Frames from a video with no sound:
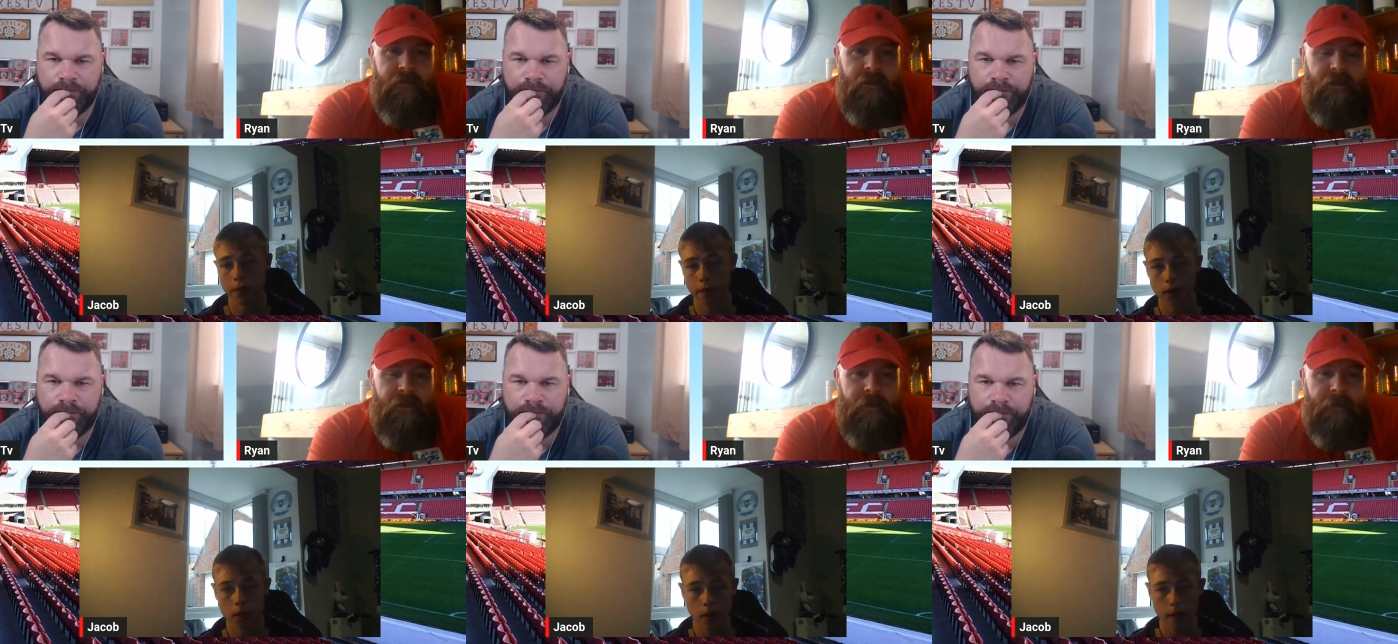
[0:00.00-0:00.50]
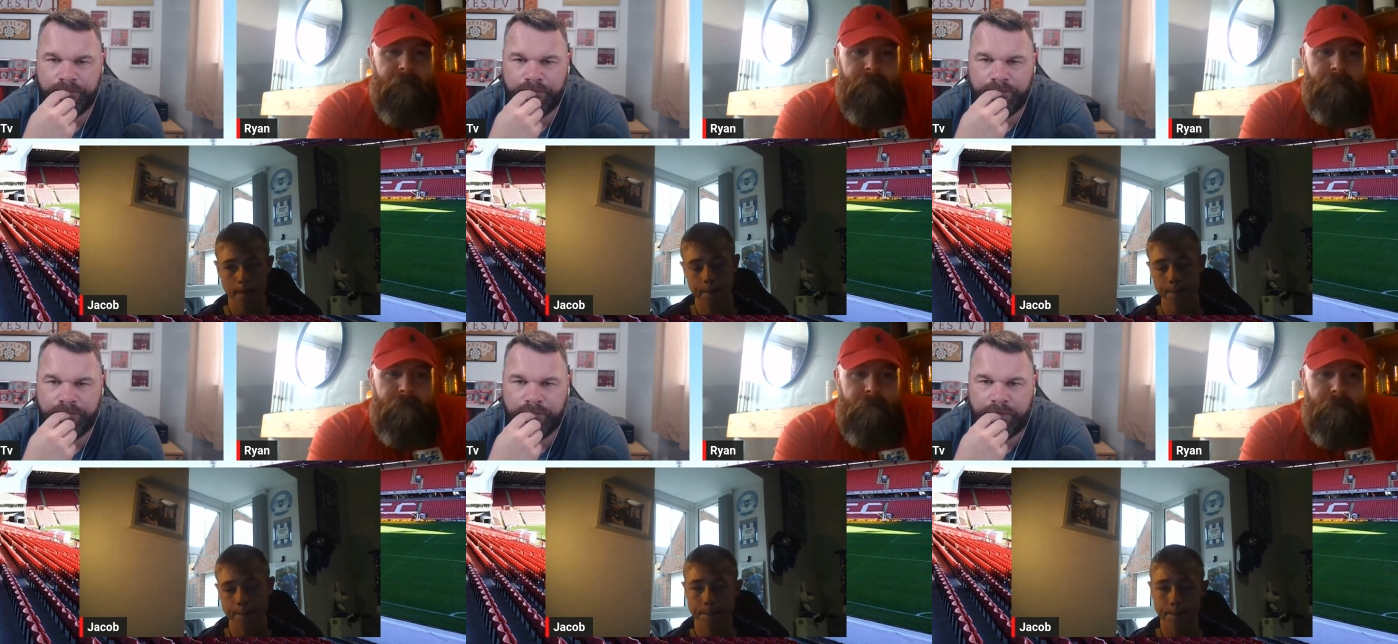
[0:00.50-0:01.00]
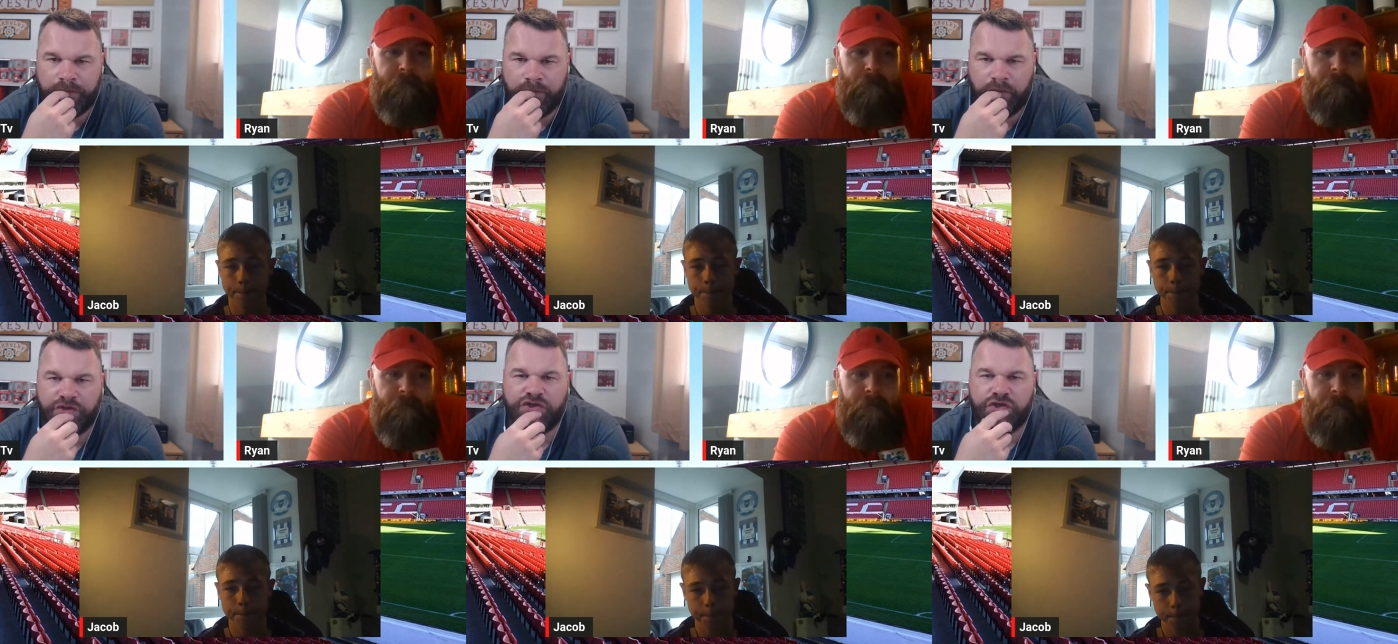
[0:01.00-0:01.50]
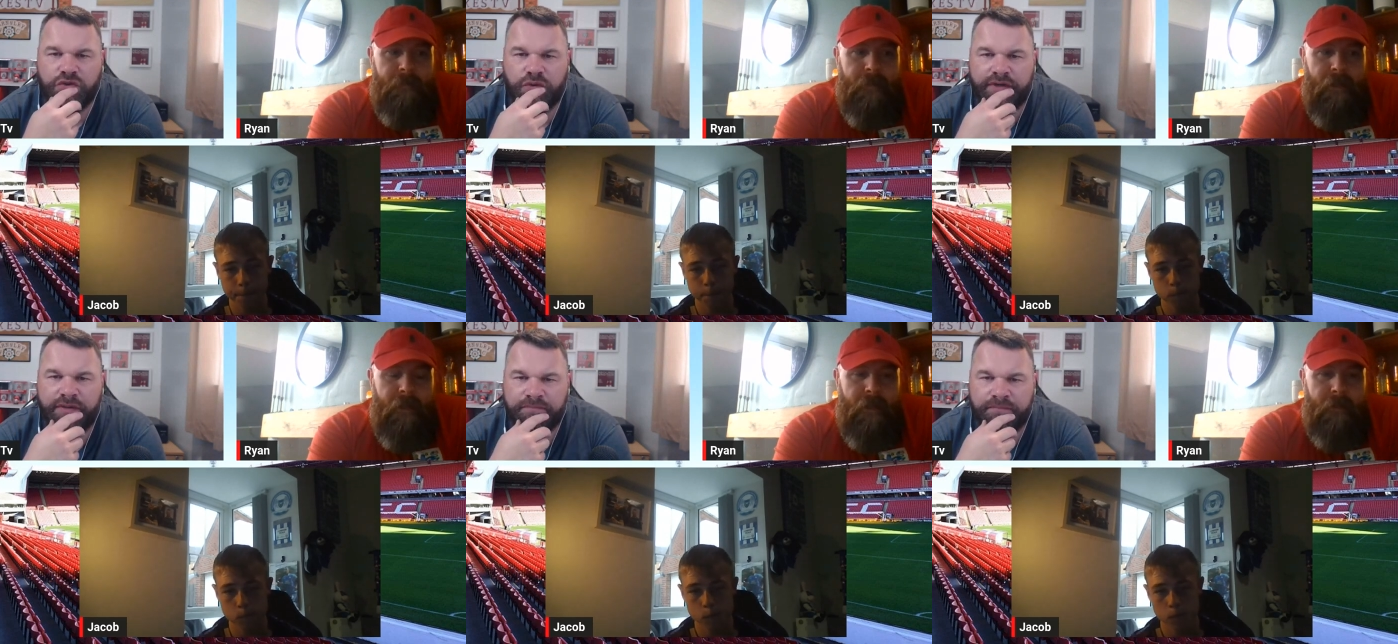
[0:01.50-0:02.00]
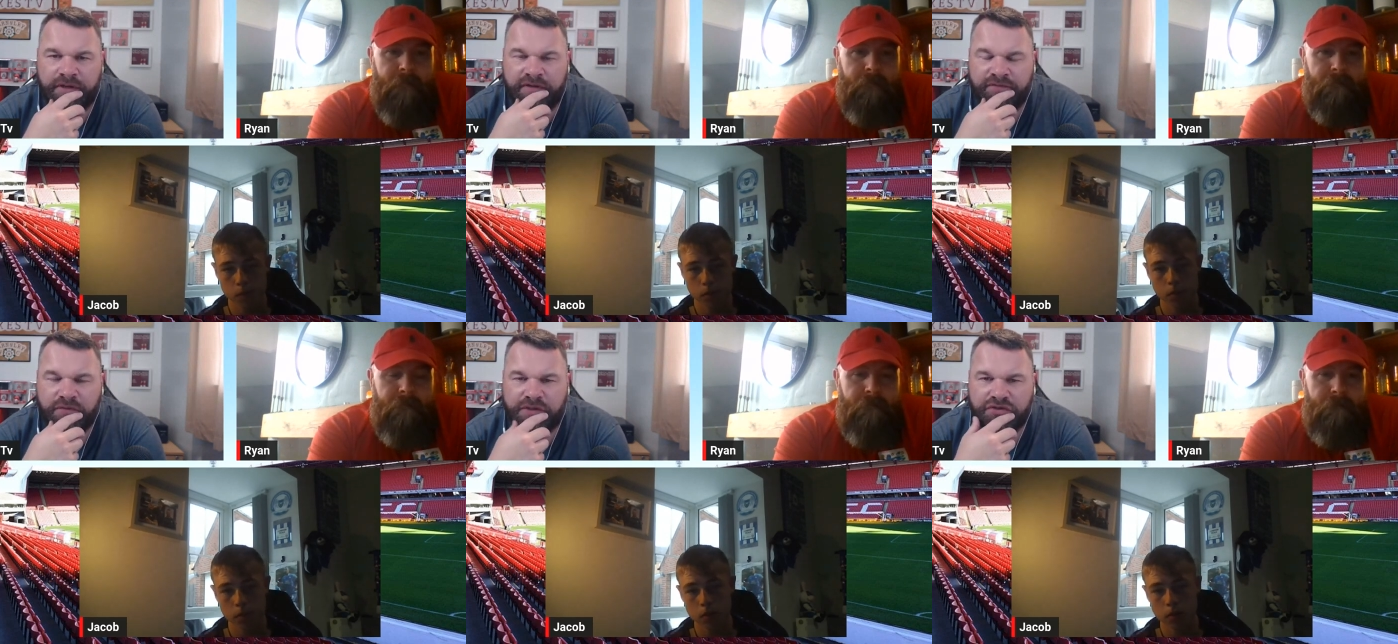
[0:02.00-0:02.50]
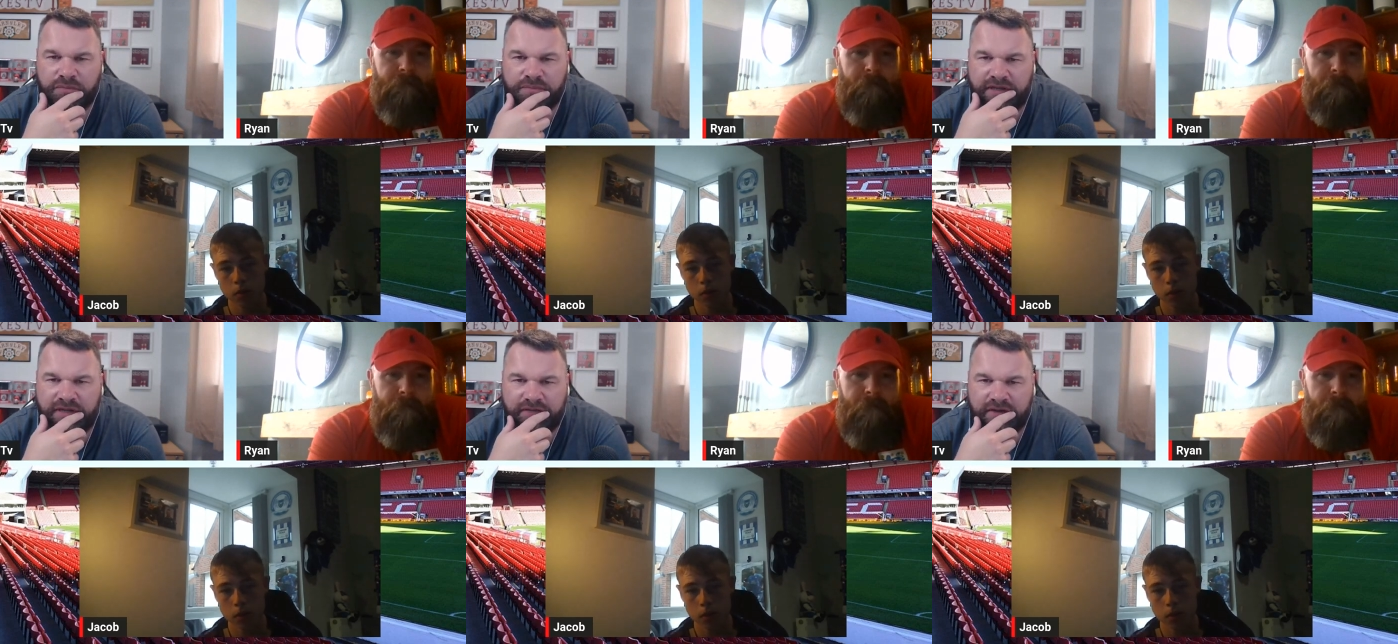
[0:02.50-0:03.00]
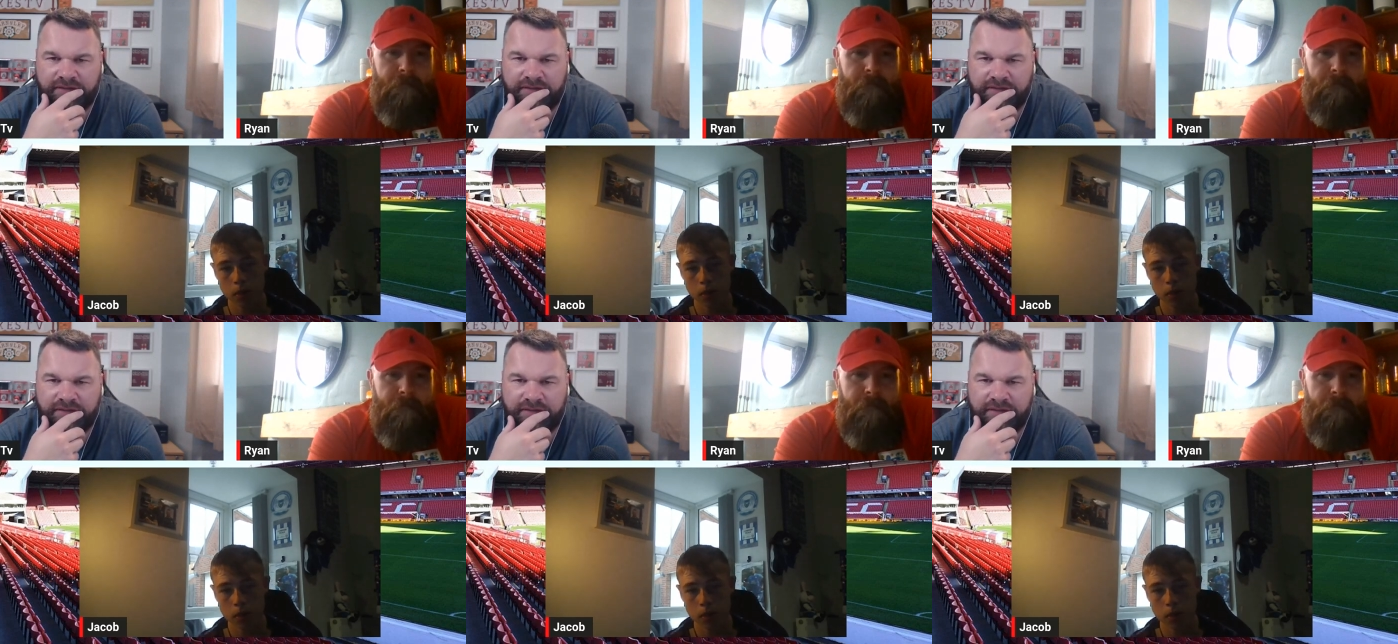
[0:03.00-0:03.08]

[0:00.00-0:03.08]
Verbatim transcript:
Speaker 1: it? What scoring influential player for you